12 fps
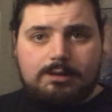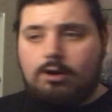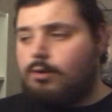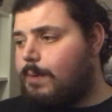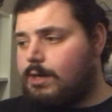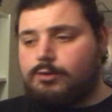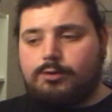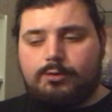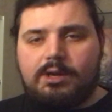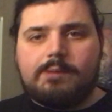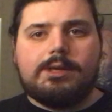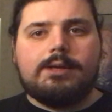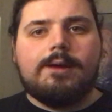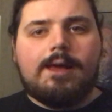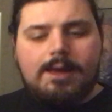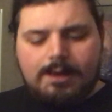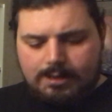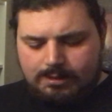or part 2, I
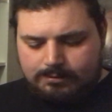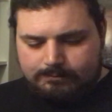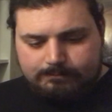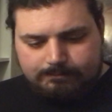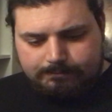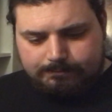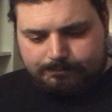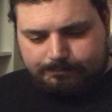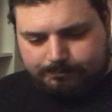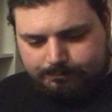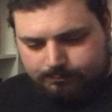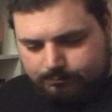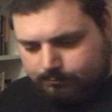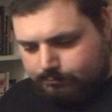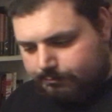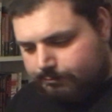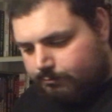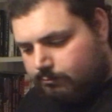mean.
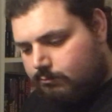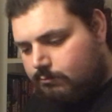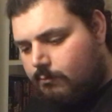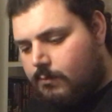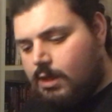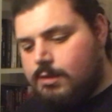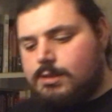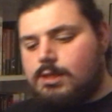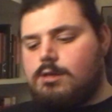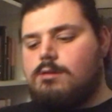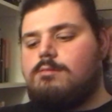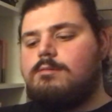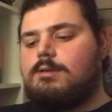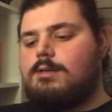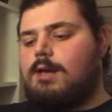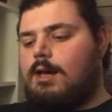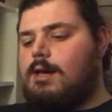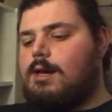So,
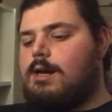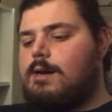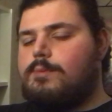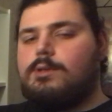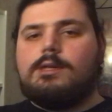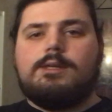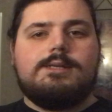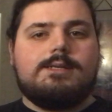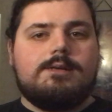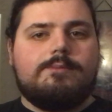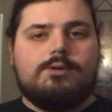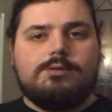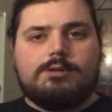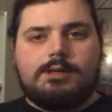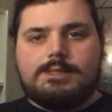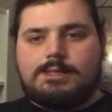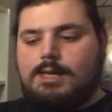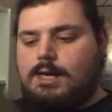putting this poster
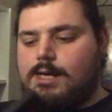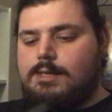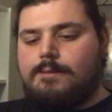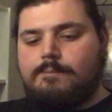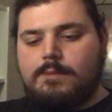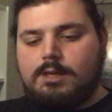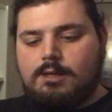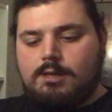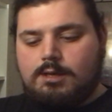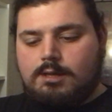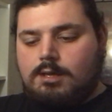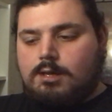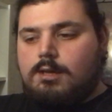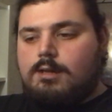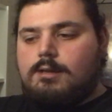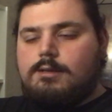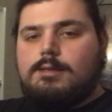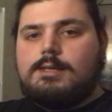aside,
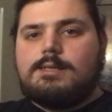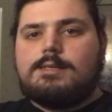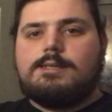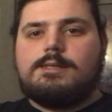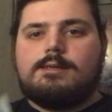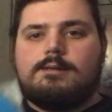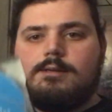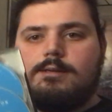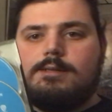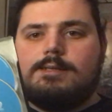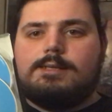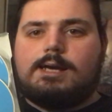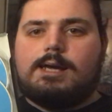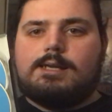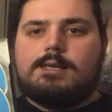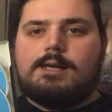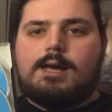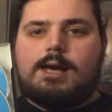this set
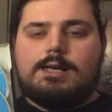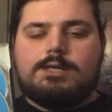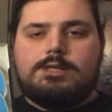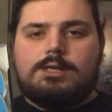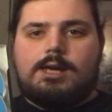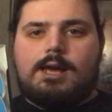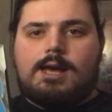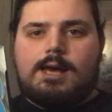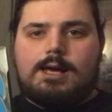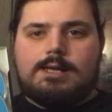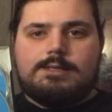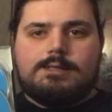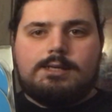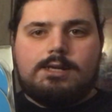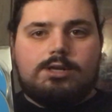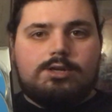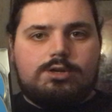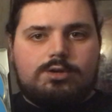actually has
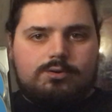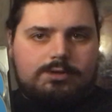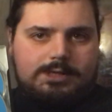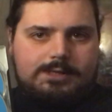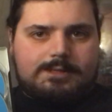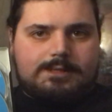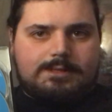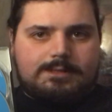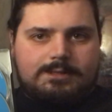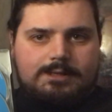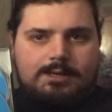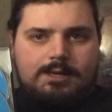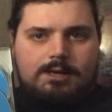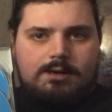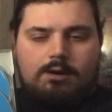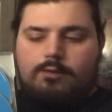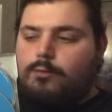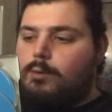2 discs, or